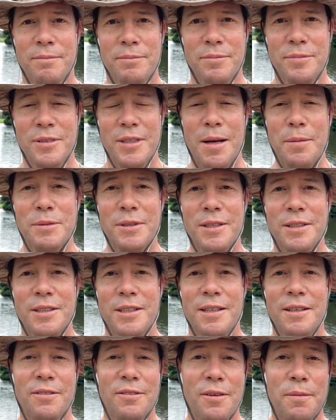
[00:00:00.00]

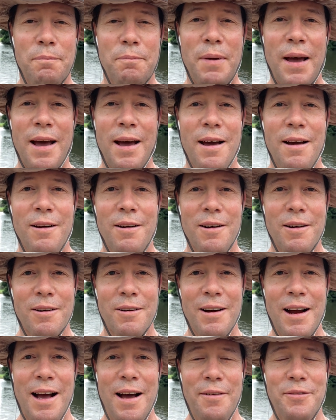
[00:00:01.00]
substantive
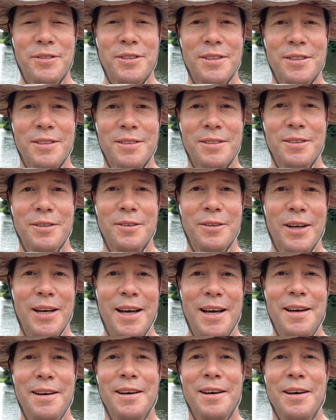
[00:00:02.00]
paragraphs.
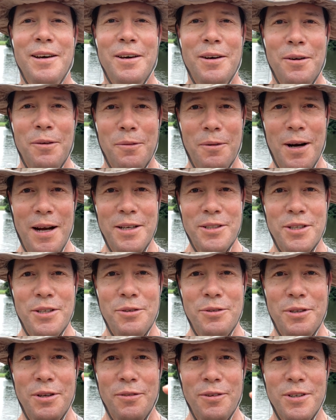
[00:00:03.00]
Okay, we're asking
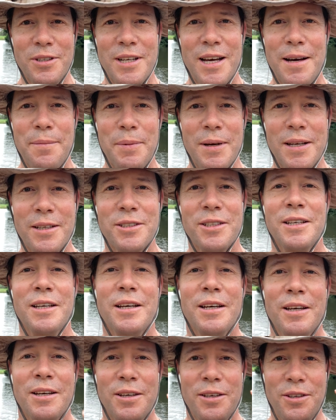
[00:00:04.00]
you different topics.
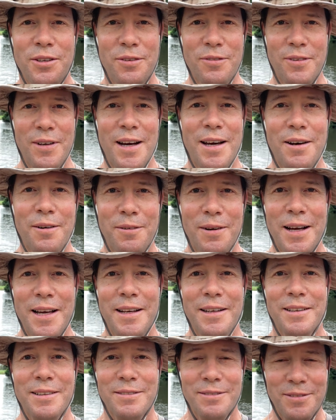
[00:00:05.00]
You've got to
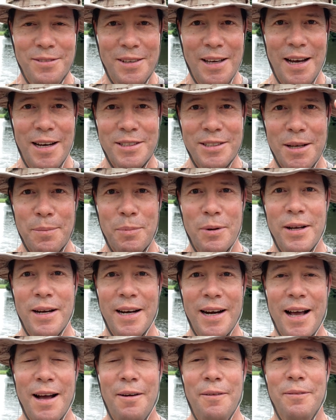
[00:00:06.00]
write. You've got to separate
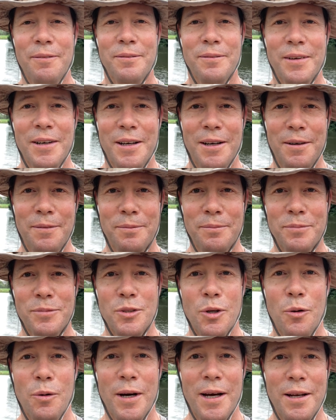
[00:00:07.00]
it out.
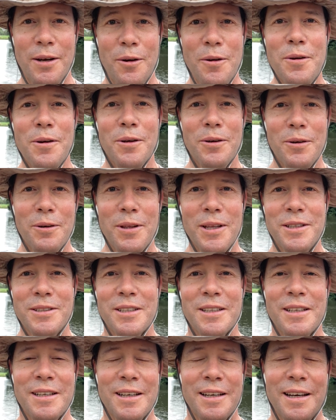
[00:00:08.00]
So I know you can do
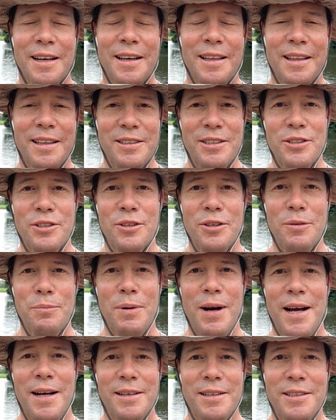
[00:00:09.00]
this. This is good
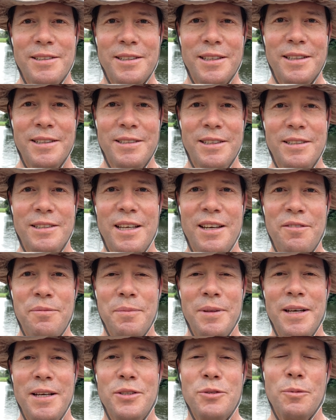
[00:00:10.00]
practice. It's a safe
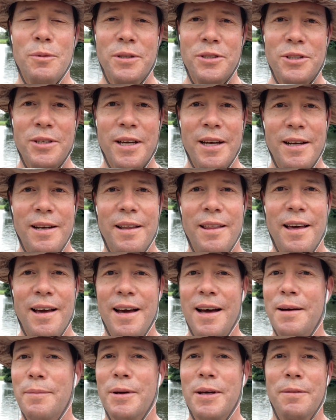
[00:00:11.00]
place. Once you get into the
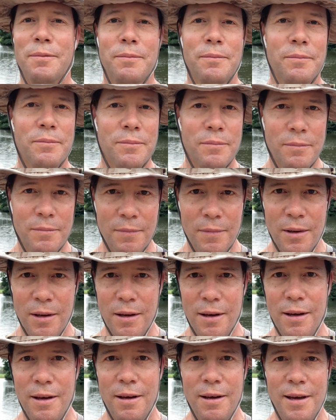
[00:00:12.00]
habit,
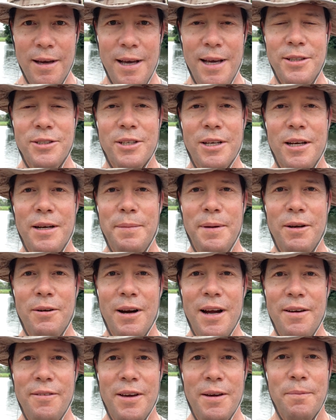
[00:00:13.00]
it's going to be
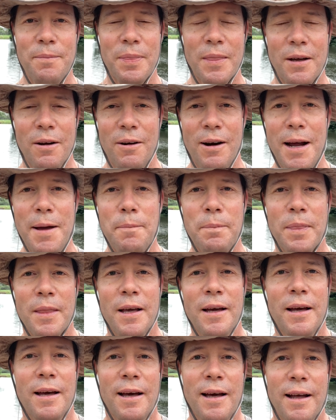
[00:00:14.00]
gravy. All right.
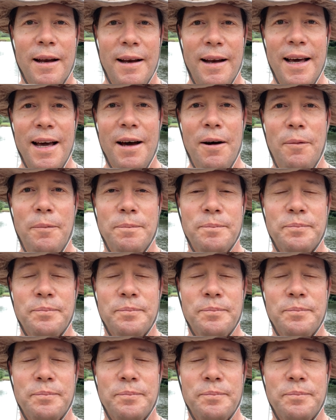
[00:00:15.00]
Now,